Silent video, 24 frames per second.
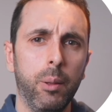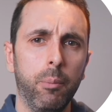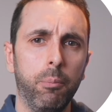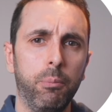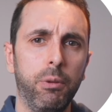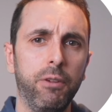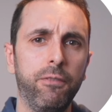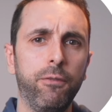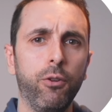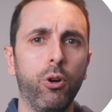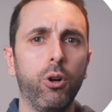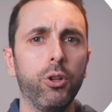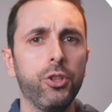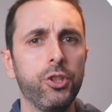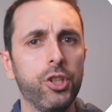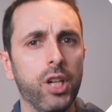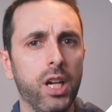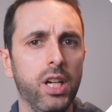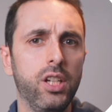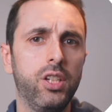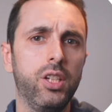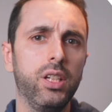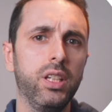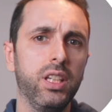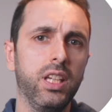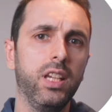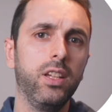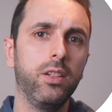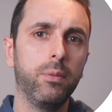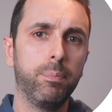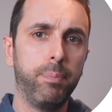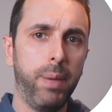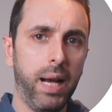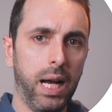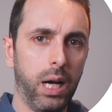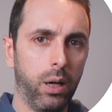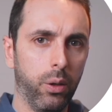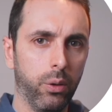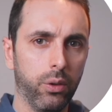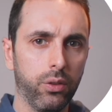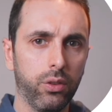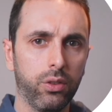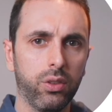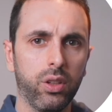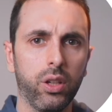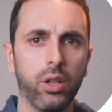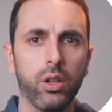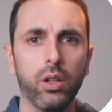Before changing these
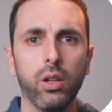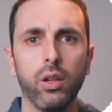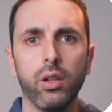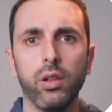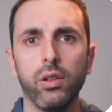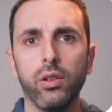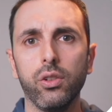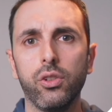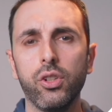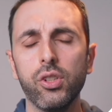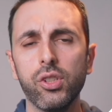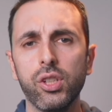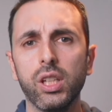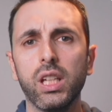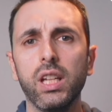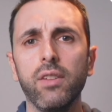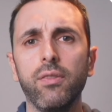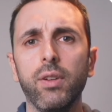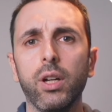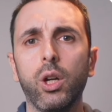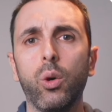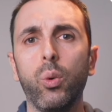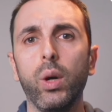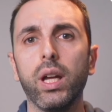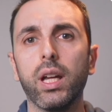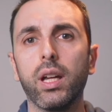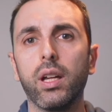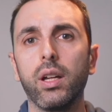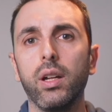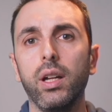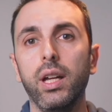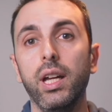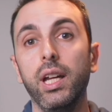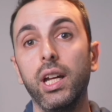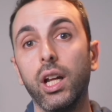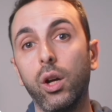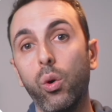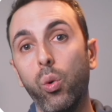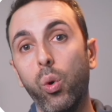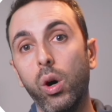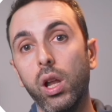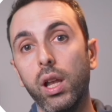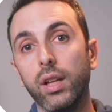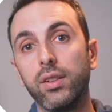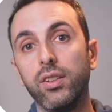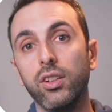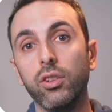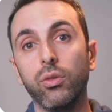bounds, just to give a quick
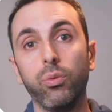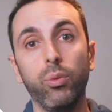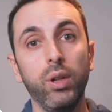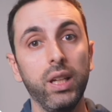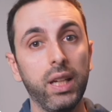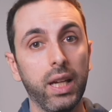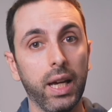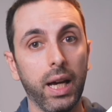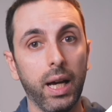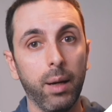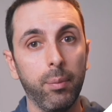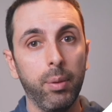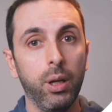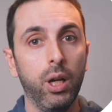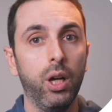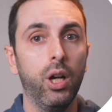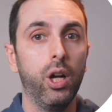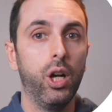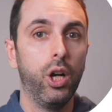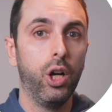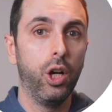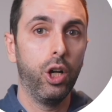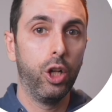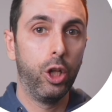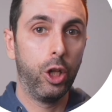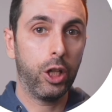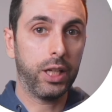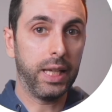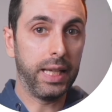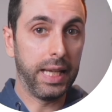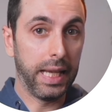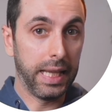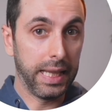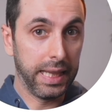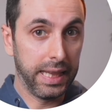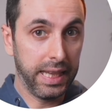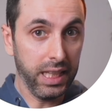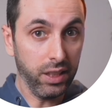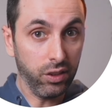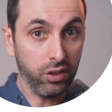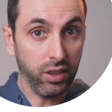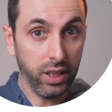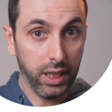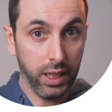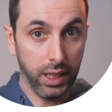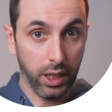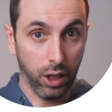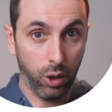inequalities recap, looking at this
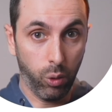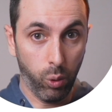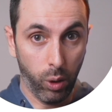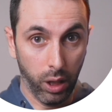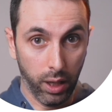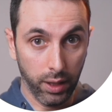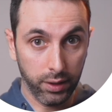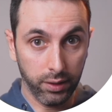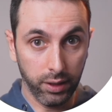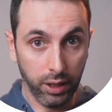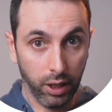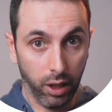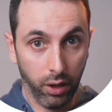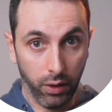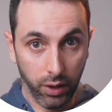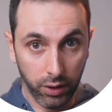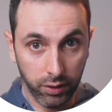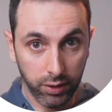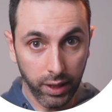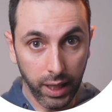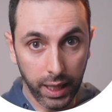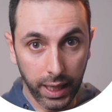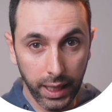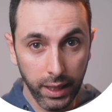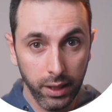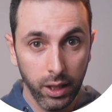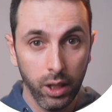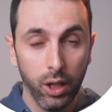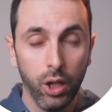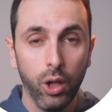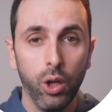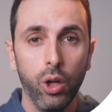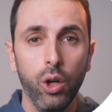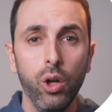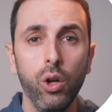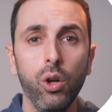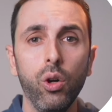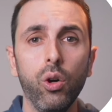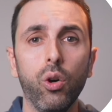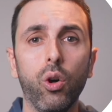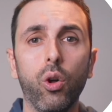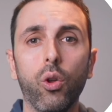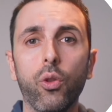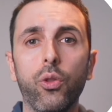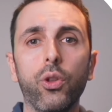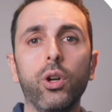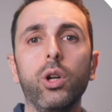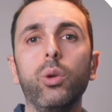inequality on the side,
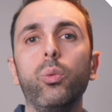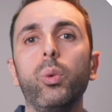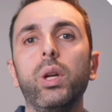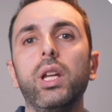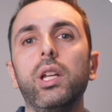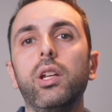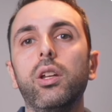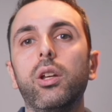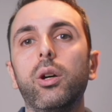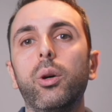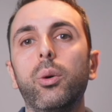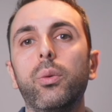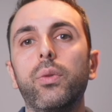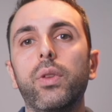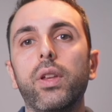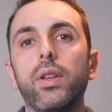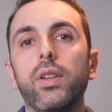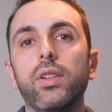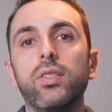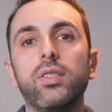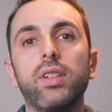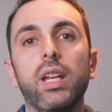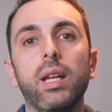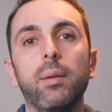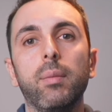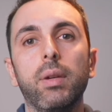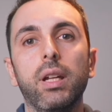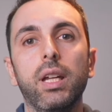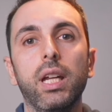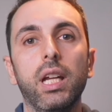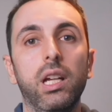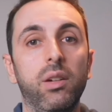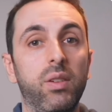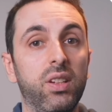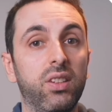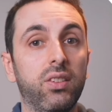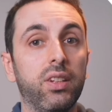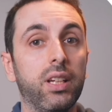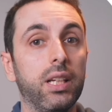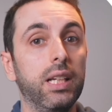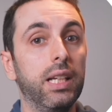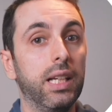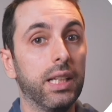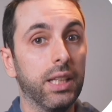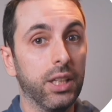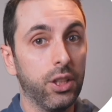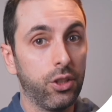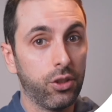although we know that the statement here is
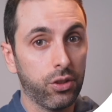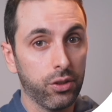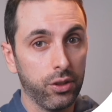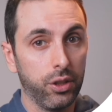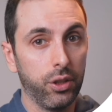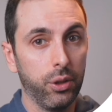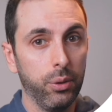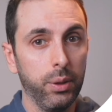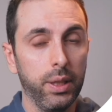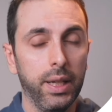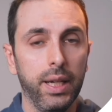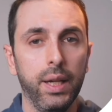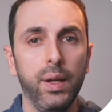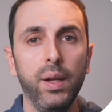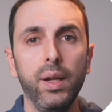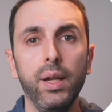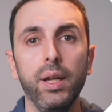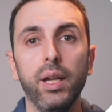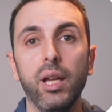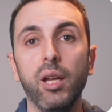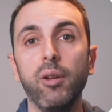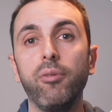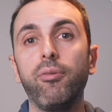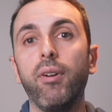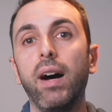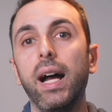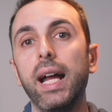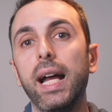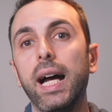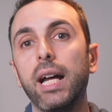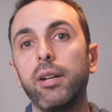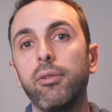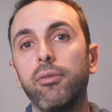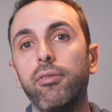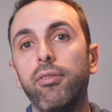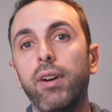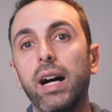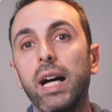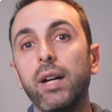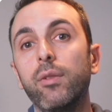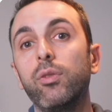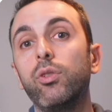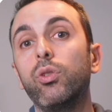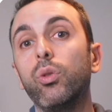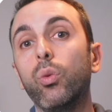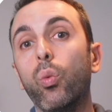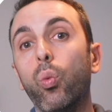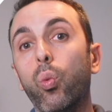clearly true, if I add
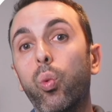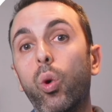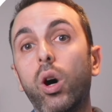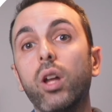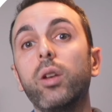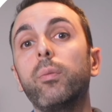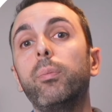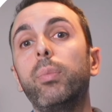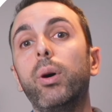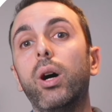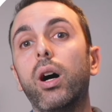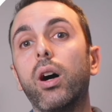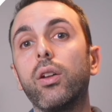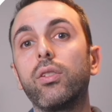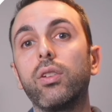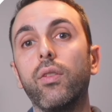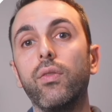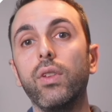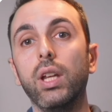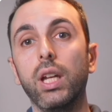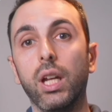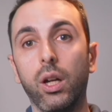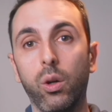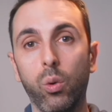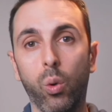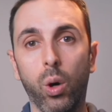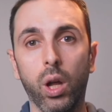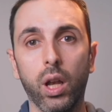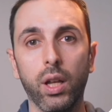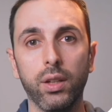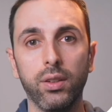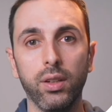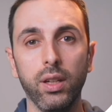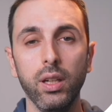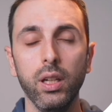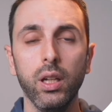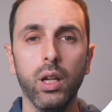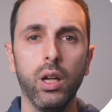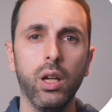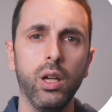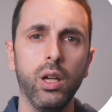5 to one part of the inequality,